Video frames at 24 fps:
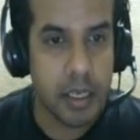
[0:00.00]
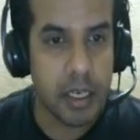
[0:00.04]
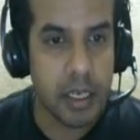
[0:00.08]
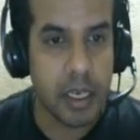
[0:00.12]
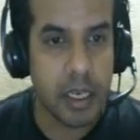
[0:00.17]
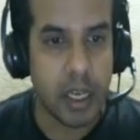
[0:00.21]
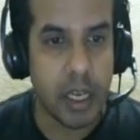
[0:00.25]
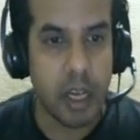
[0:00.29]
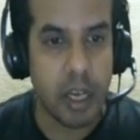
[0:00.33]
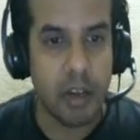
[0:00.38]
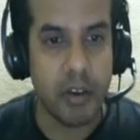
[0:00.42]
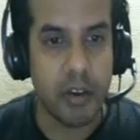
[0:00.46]

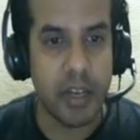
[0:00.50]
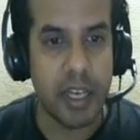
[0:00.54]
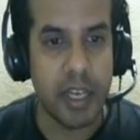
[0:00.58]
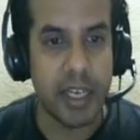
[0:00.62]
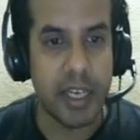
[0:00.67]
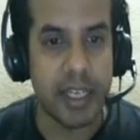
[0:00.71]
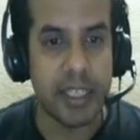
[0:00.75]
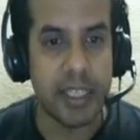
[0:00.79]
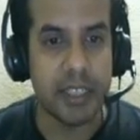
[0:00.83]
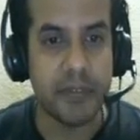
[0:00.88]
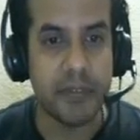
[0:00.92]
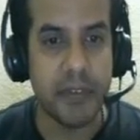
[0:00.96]
Now it
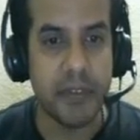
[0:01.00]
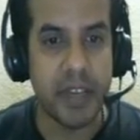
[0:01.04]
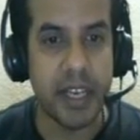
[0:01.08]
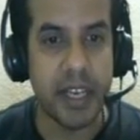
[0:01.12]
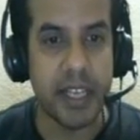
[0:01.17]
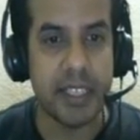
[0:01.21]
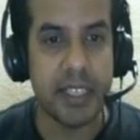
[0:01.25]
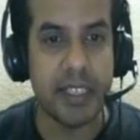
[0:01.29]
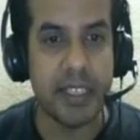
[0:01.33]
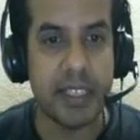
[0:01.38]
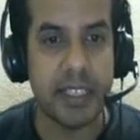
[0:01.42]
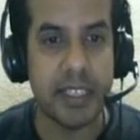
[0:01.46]
is
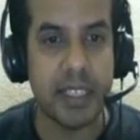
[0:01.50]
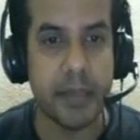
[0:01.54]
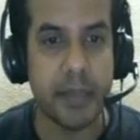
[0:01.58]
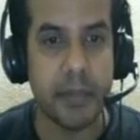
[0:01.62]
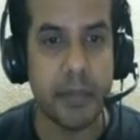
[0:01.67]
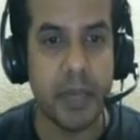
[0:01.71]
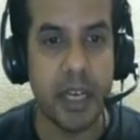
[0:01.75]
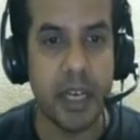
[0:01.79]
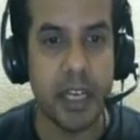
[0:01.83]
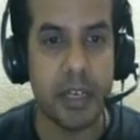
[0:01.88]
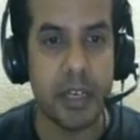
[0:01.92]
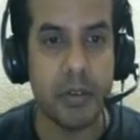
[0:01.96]
very
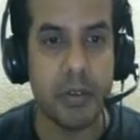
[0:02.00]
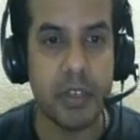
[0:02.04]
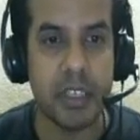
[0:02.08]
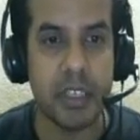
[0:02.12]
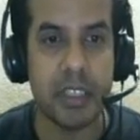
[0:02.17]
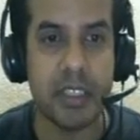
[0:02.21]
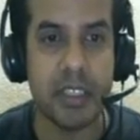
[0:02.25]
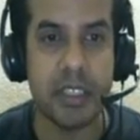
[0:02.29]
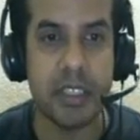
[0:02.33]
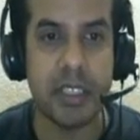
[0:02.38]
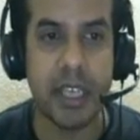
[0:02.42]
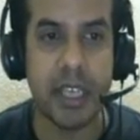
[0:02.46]
similar to the
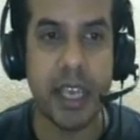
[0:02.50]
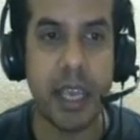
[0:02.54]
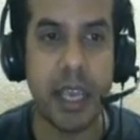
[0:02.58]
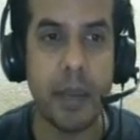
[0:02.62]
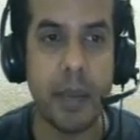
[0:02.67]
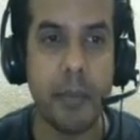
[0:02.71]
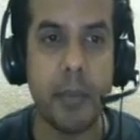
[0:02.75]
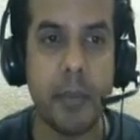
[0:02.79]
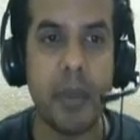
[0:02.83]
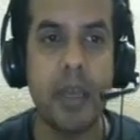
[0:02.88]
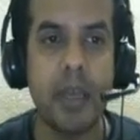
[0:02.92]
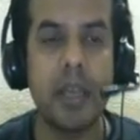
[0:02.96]

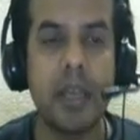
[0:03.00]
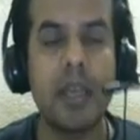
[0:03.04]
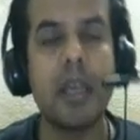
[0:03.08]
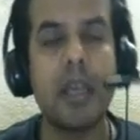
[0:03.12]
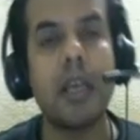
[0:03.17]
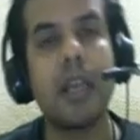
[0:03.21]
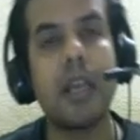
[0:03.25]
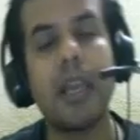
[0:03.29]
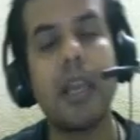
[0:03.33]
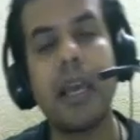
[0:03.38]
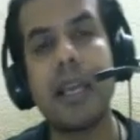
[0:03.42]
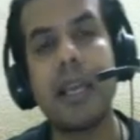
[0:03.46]
same
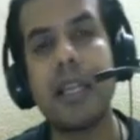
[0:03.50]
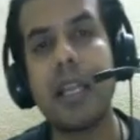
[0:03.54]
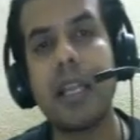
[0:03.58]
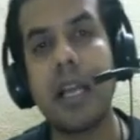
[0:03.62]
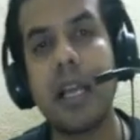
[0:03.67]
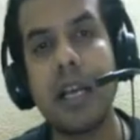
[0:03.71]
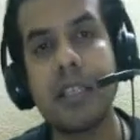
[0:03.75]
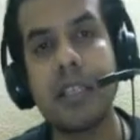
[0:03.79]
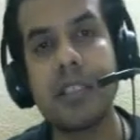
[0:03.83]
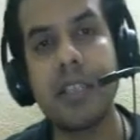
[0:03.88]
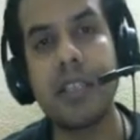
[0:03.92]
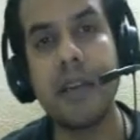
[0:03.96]
like
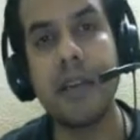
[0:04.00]
last